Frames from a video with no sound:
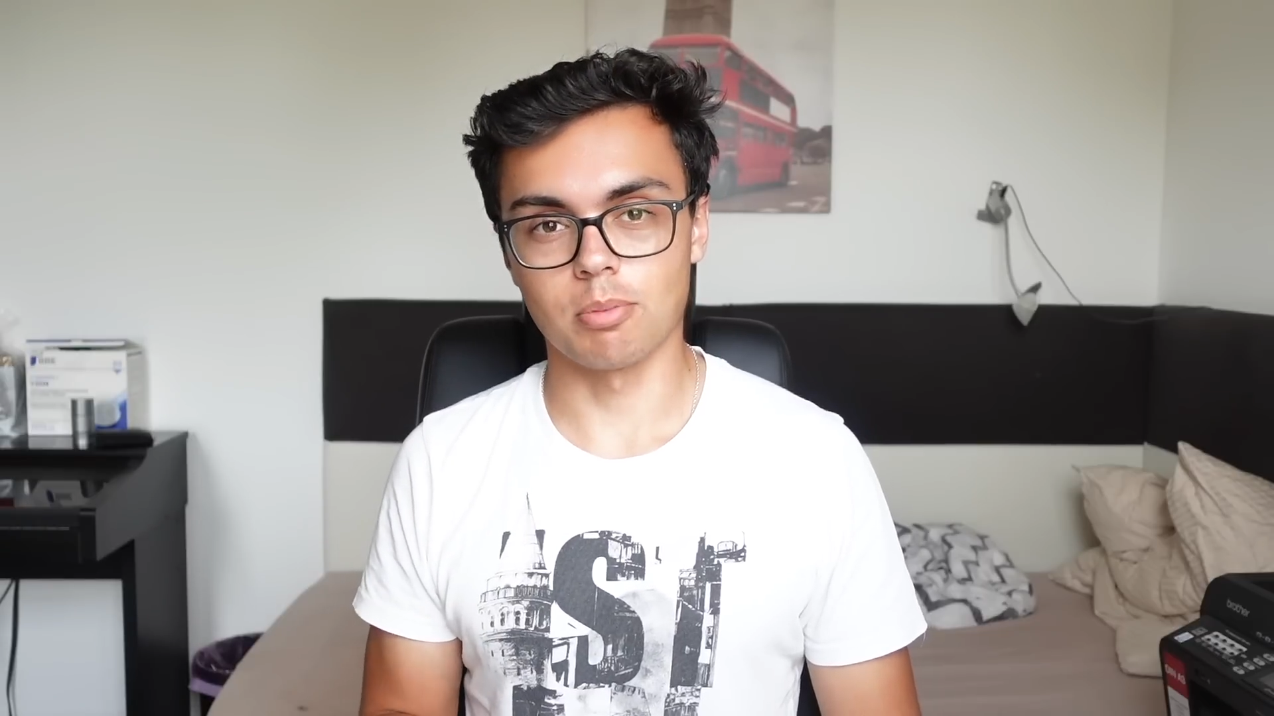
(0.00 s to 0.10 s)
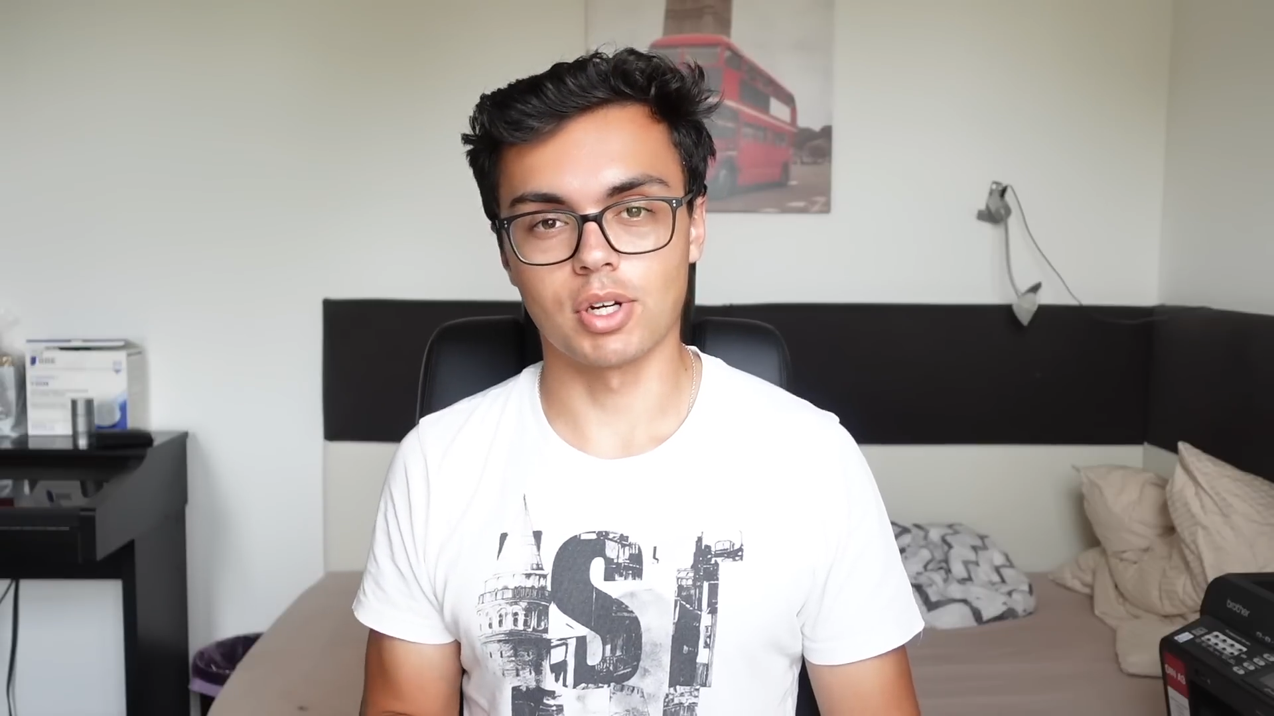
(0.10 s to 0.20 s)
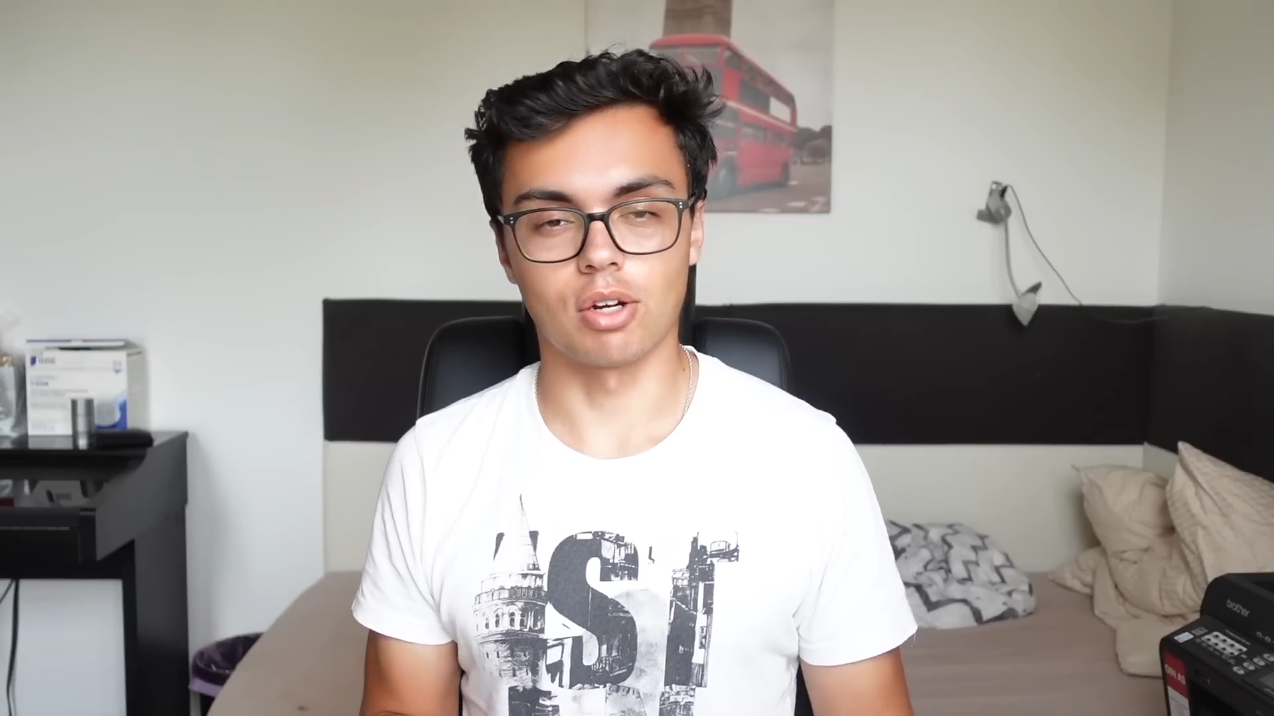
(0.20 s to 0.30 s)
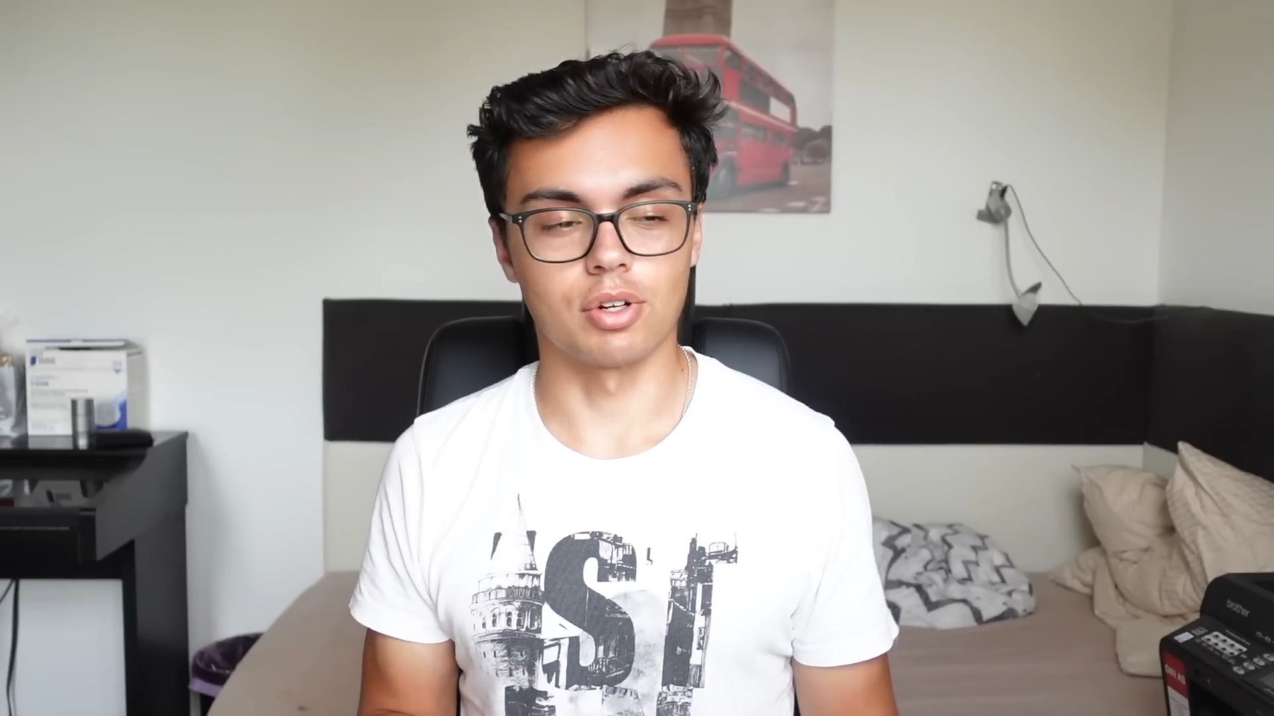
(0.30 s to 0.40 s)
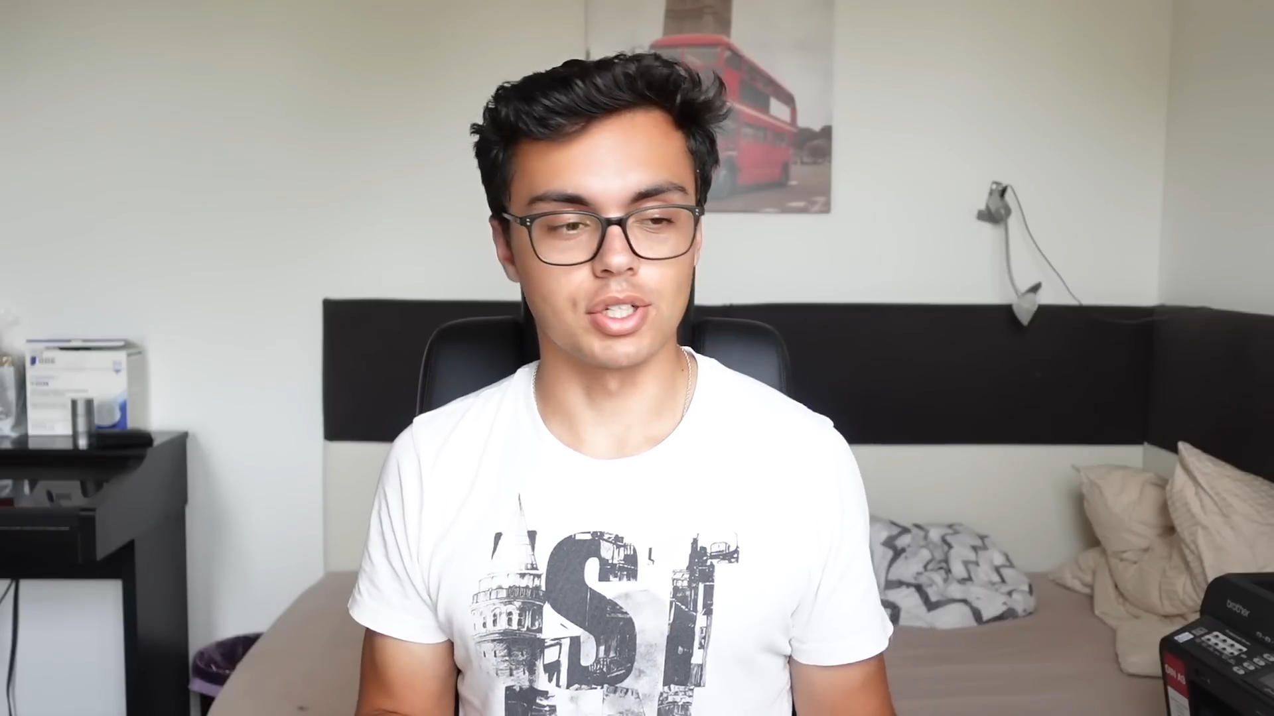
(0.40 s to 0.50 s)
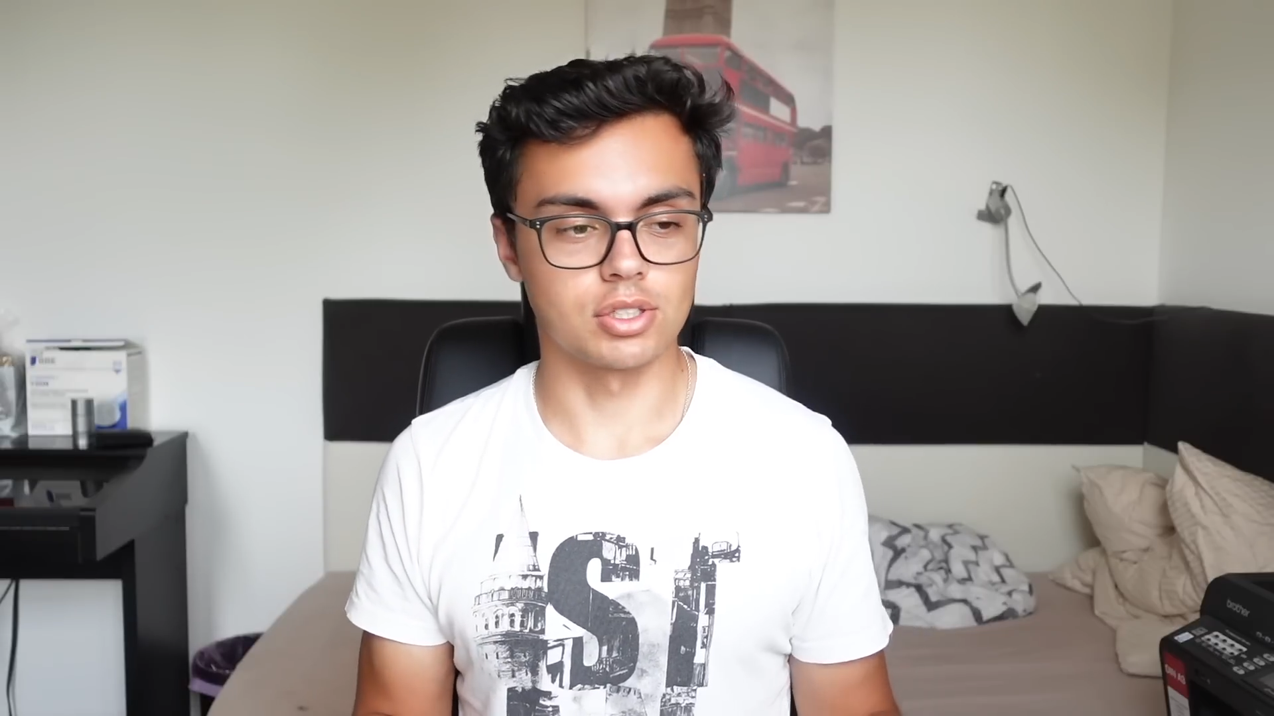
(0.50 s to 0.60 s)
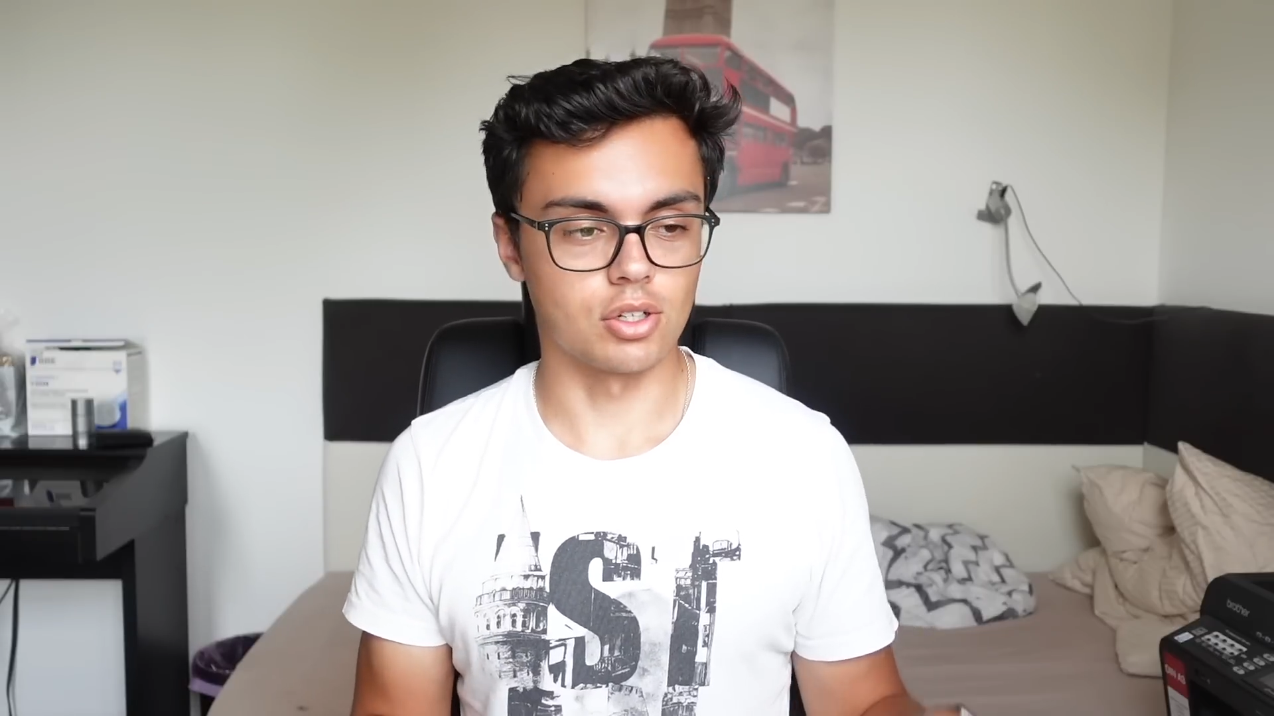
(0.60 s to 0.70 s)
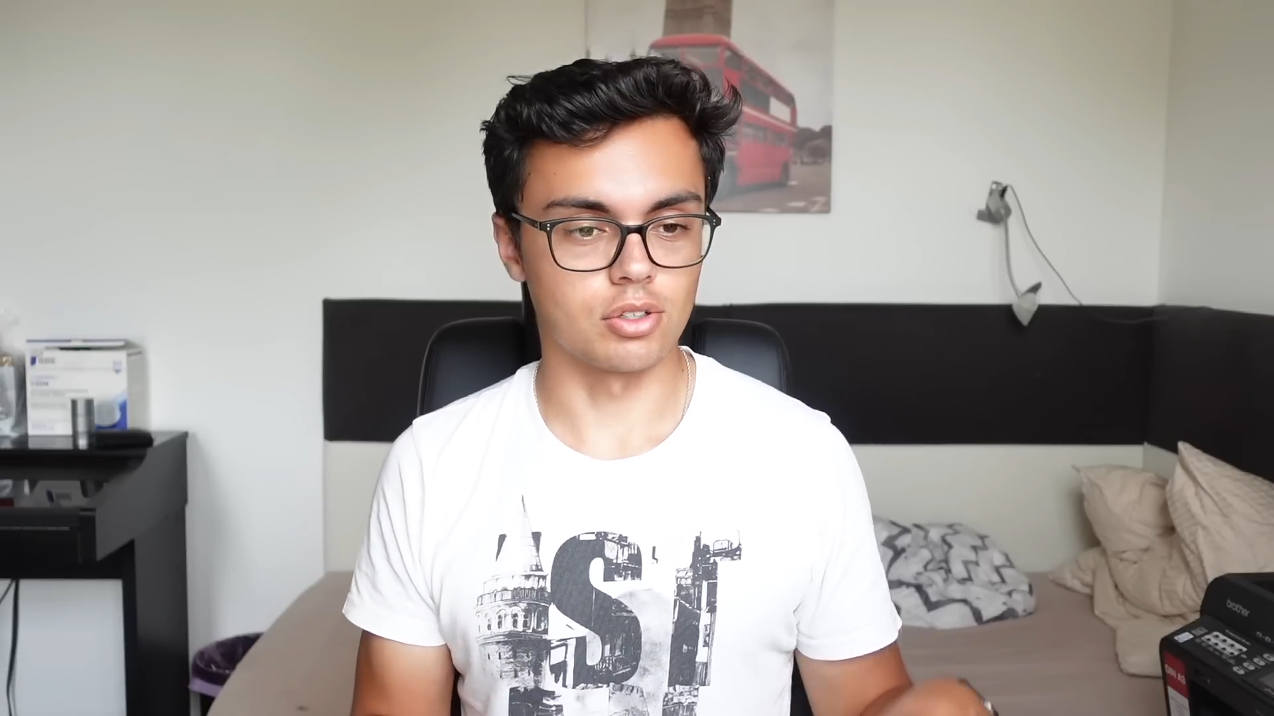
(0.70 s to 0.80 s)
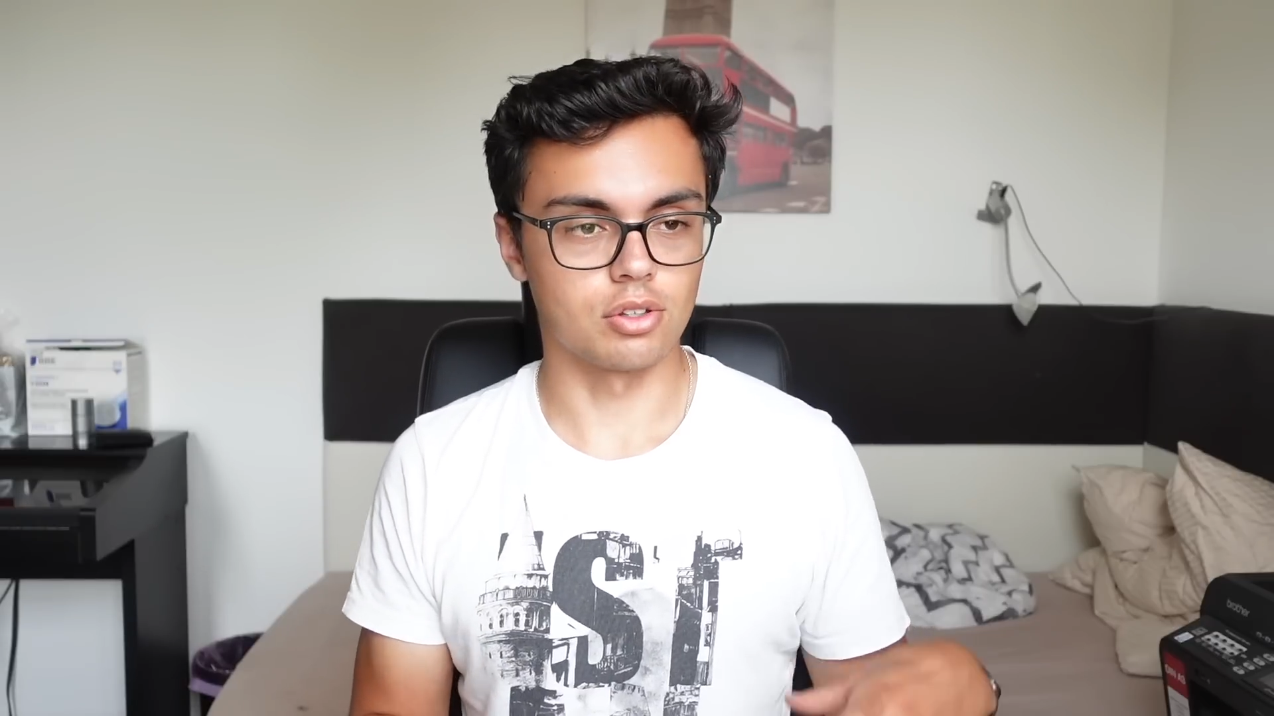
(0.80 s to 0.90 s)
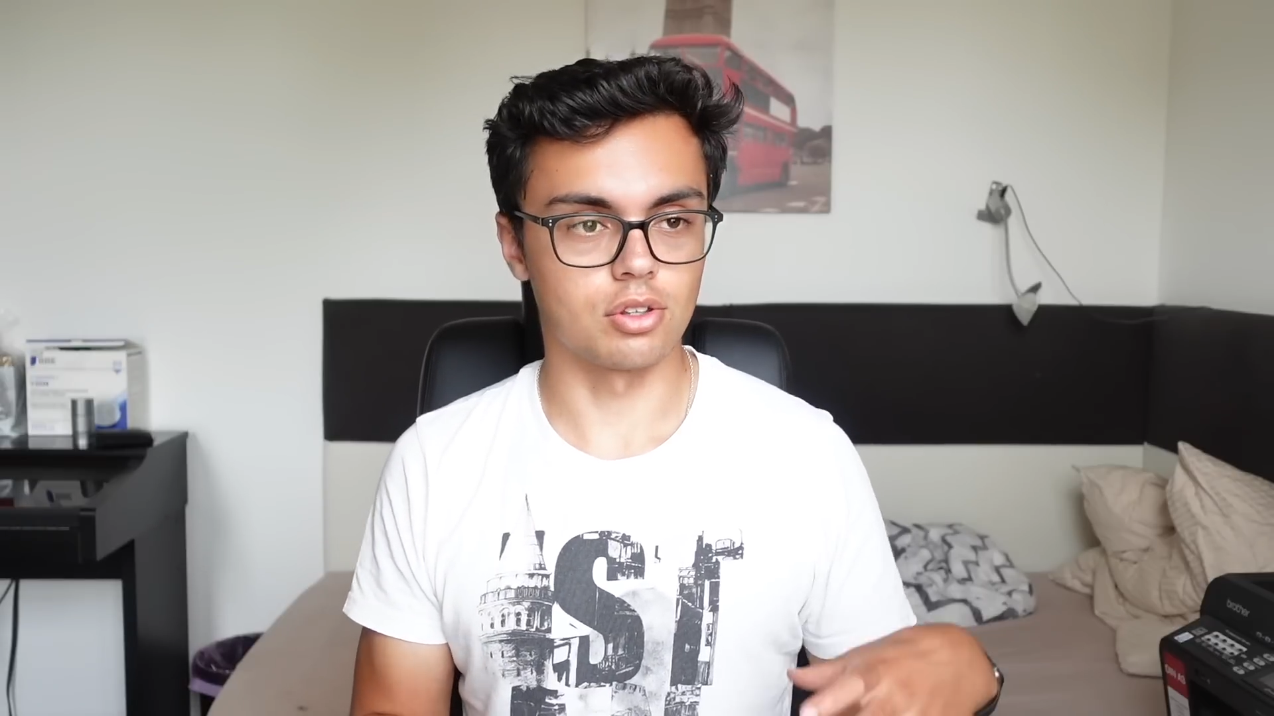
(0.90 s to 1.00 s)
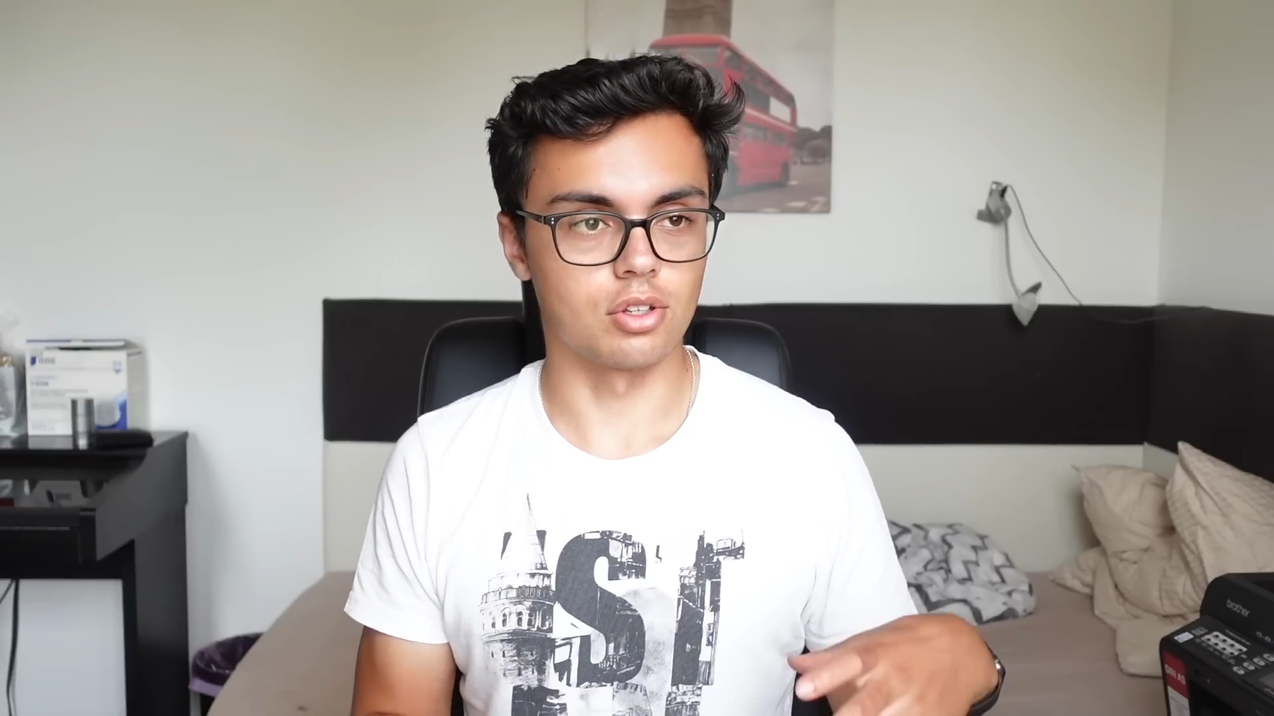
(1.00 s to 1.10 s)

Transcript: but I already started